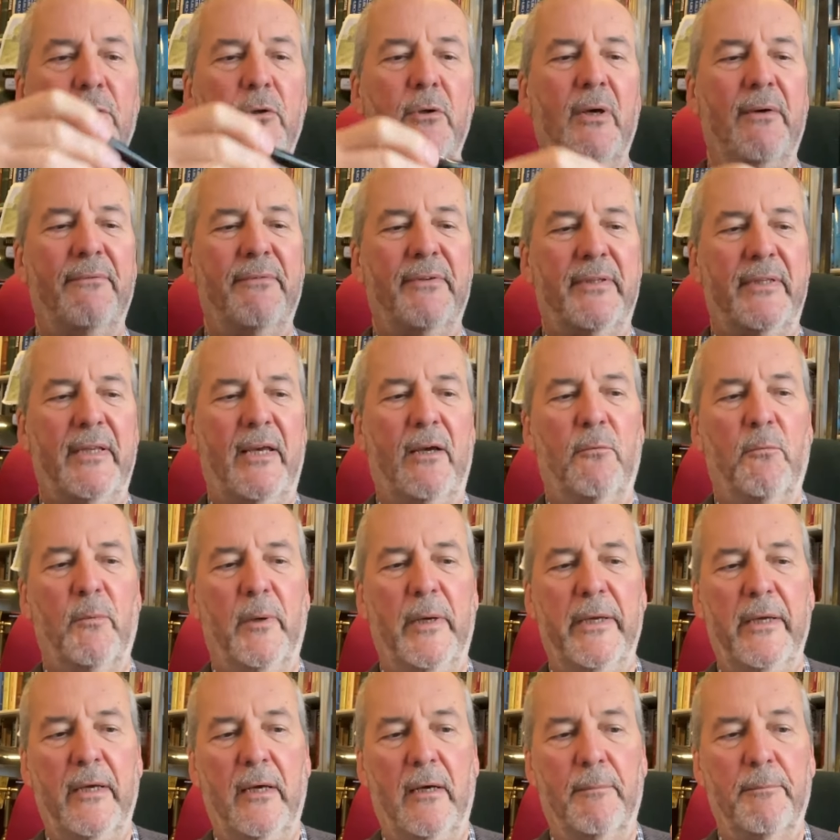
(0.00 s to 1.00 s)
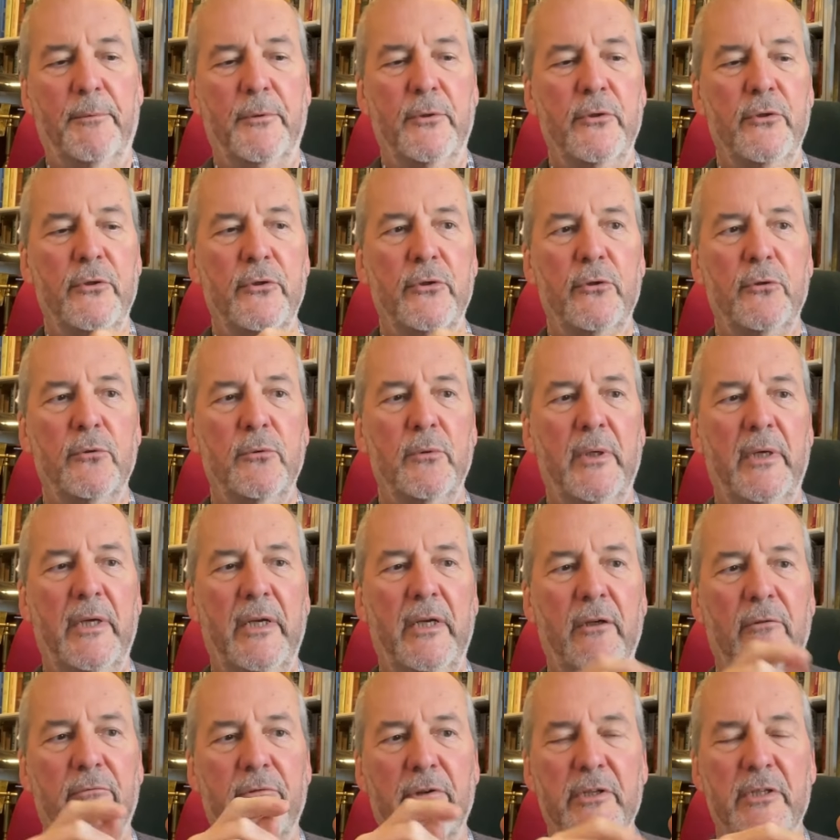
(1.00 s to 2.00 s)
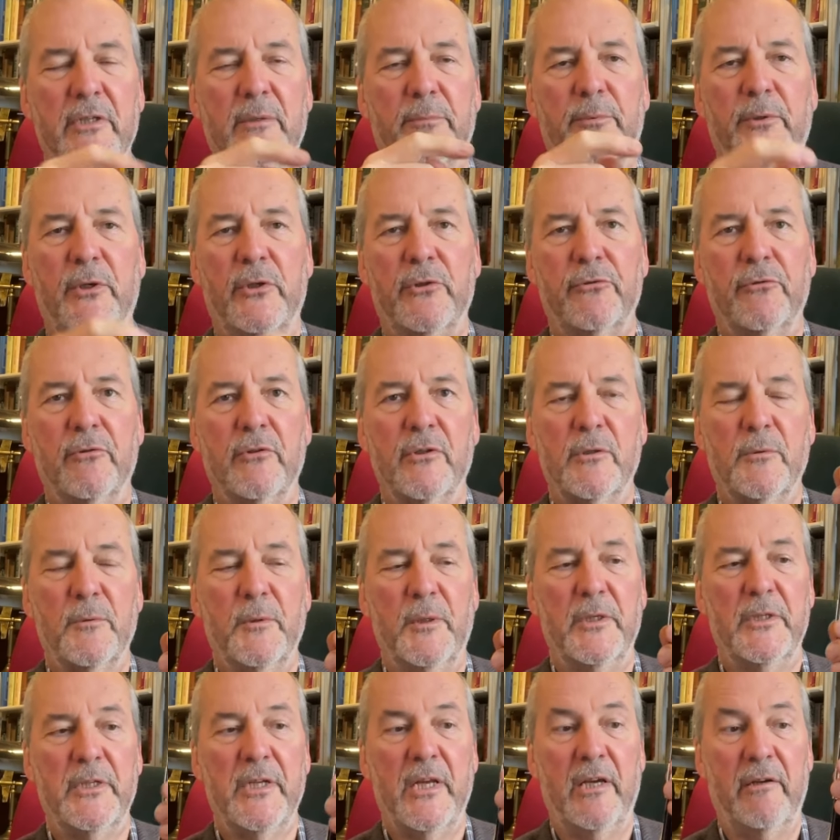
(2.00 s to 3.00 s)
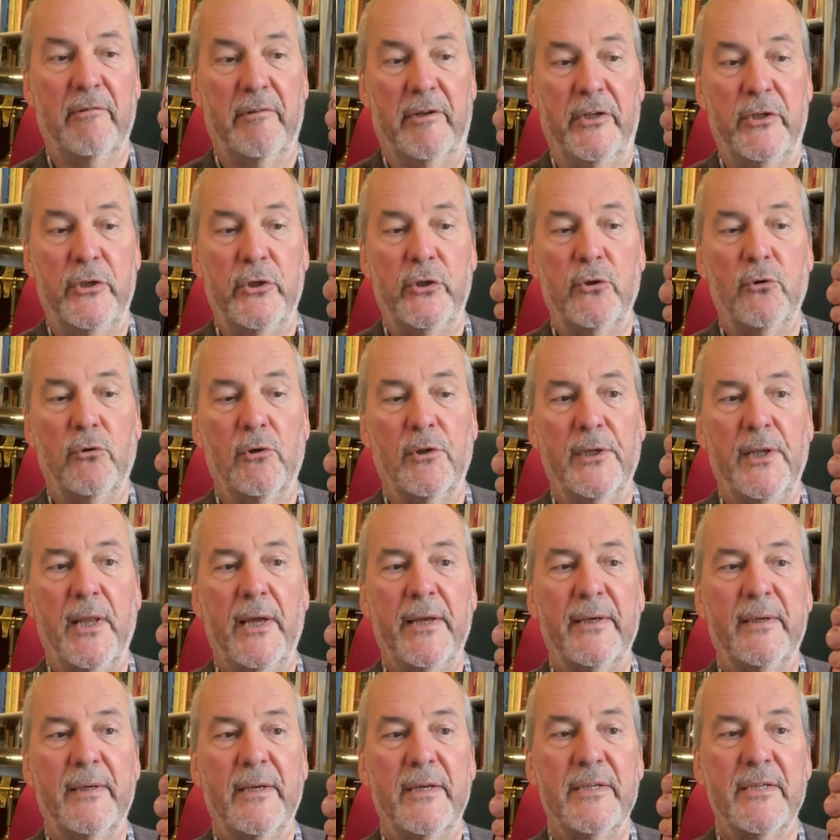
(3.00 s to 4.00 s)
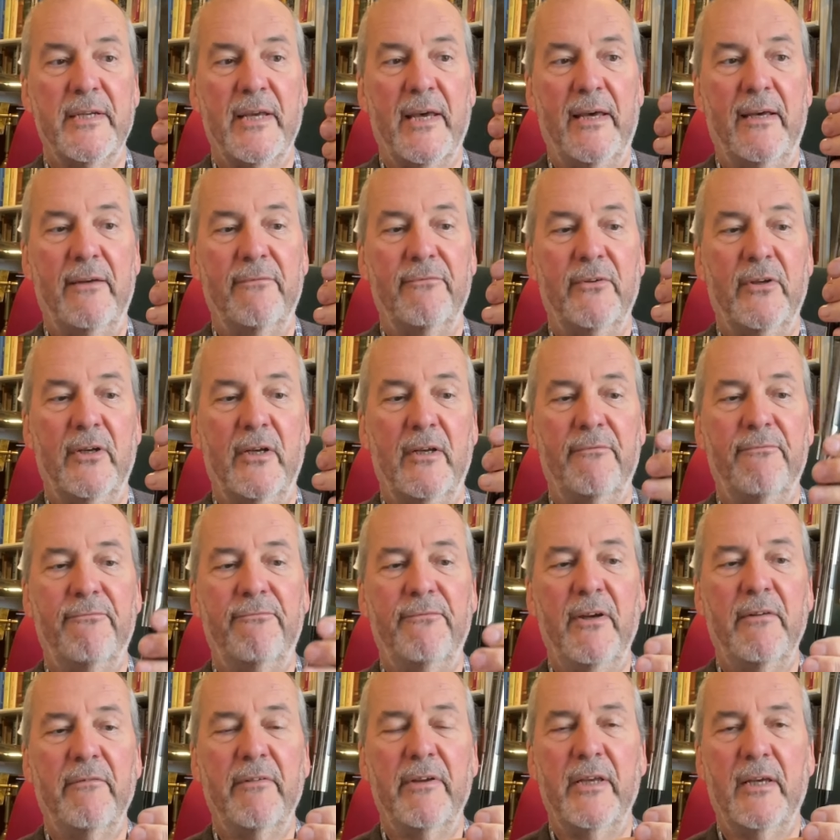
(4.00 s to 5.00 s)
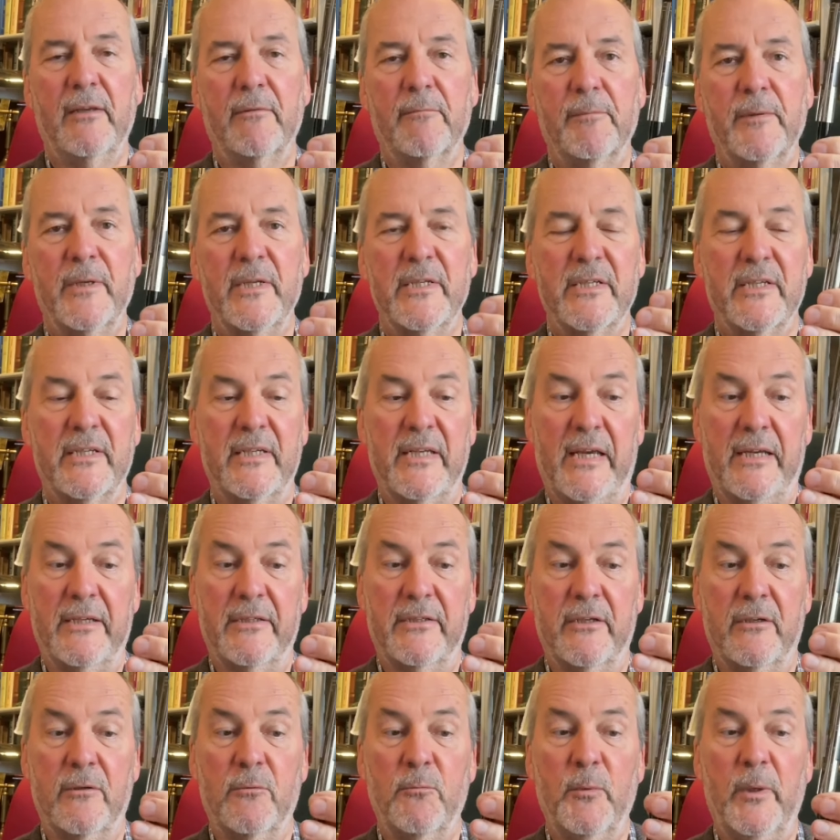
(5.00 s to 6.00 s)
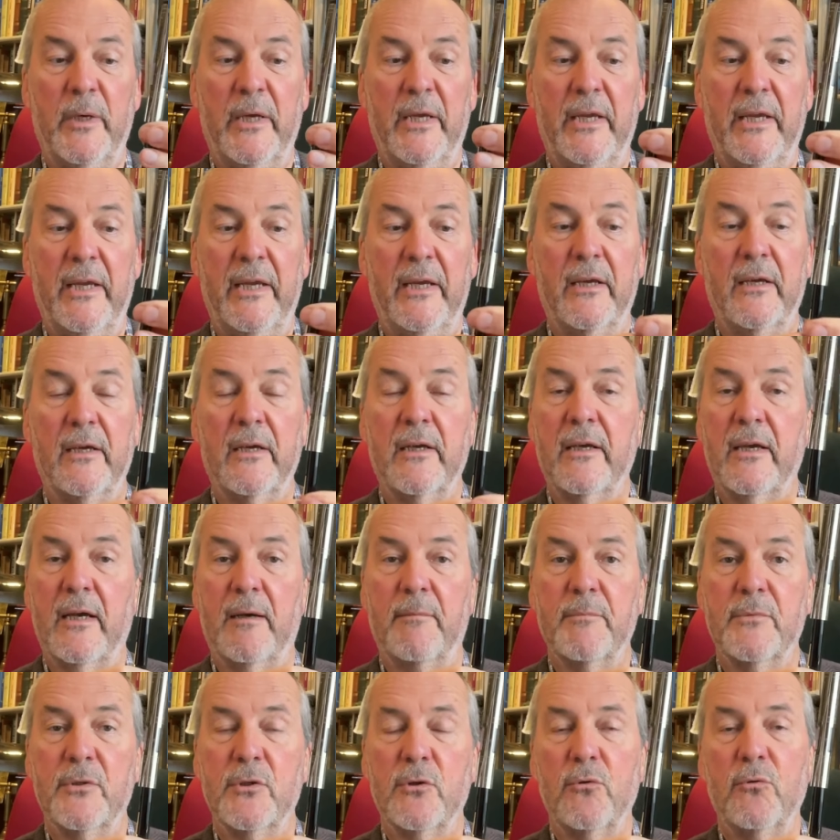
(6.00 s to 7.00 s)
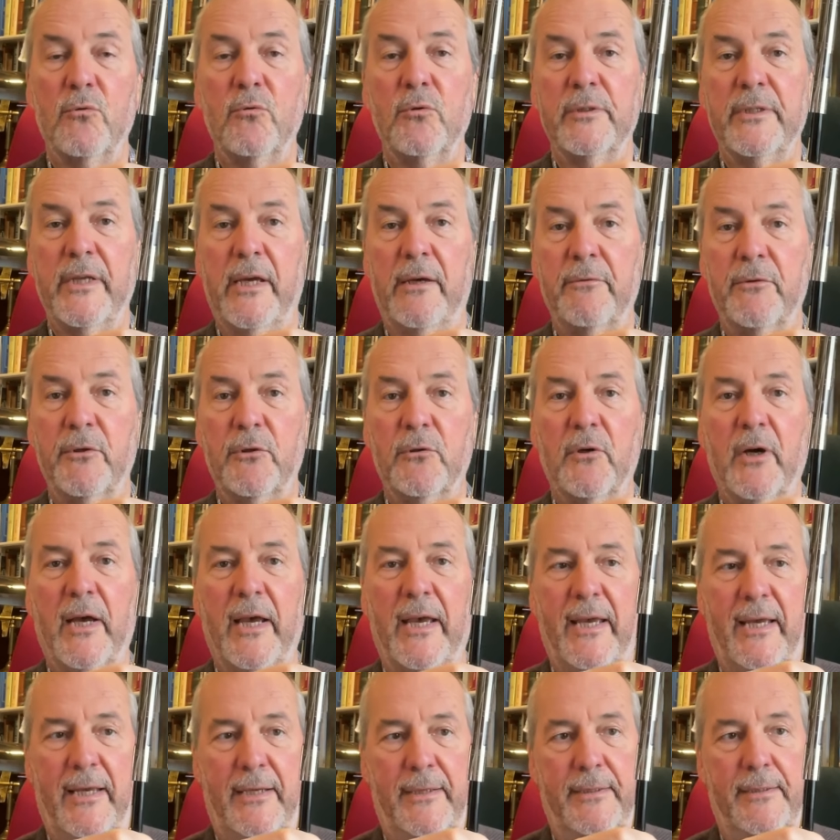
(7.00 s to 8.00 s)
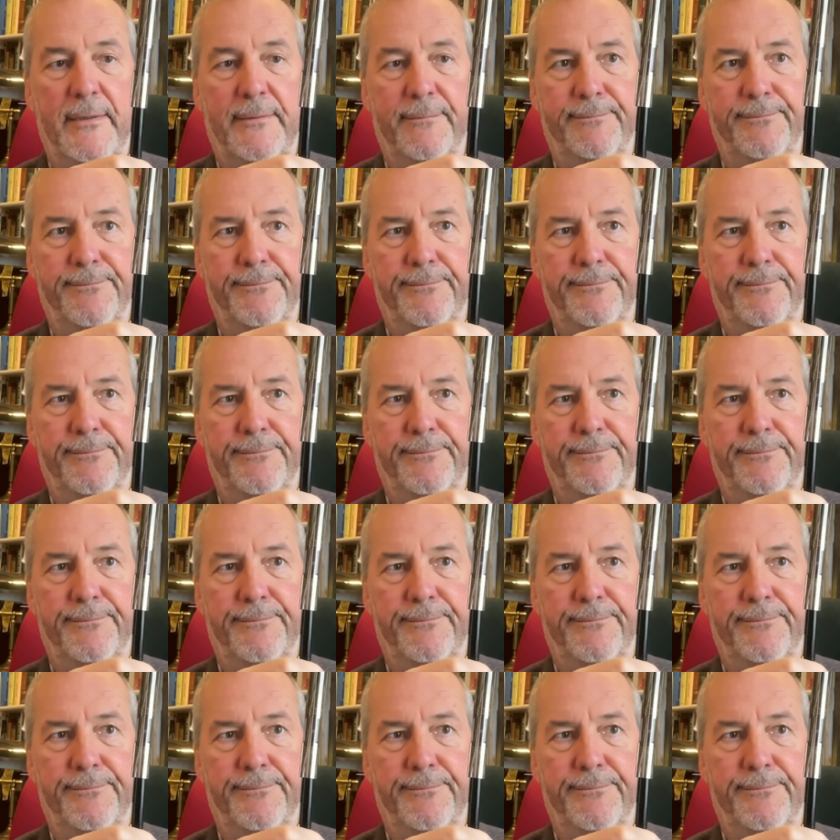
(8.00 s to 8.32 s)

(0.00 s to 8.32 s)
you have it that way up and you increase the pressure and squirt air in, you're likely to have a very unpleasant accident where ink comes all down your hand.